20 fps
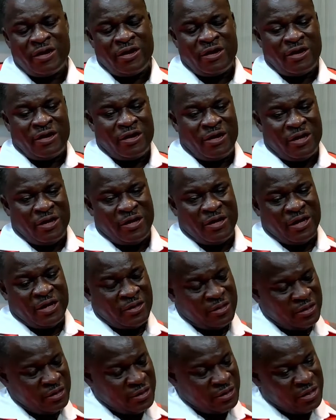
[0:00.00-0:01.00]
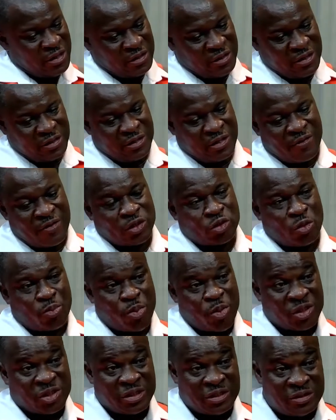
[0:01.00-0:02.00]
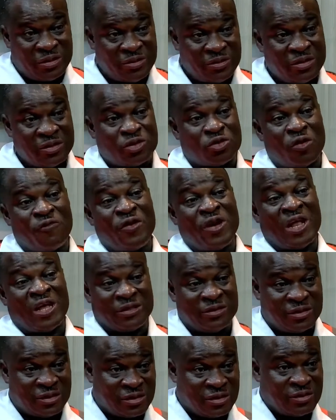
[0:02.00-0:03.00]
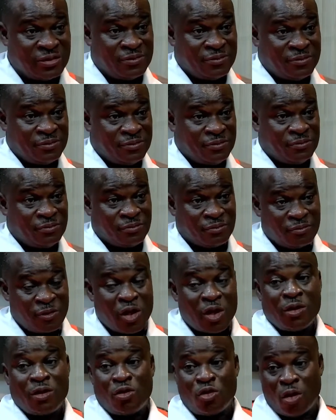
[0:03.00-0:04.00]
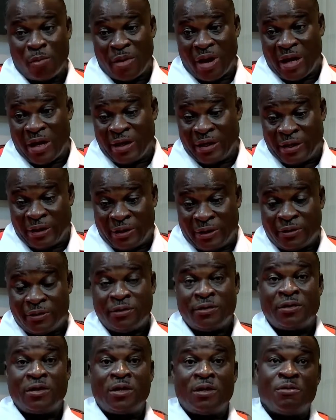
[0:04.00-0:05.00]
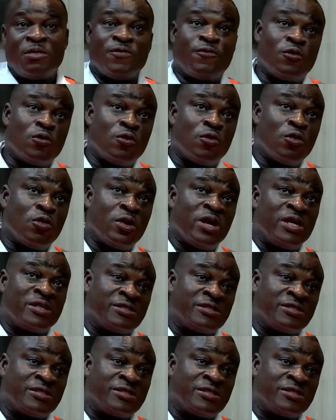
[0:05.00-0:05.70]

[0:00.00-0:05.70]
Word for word: the, the, the, deterrence operation surveillance. Okay. Normally, before it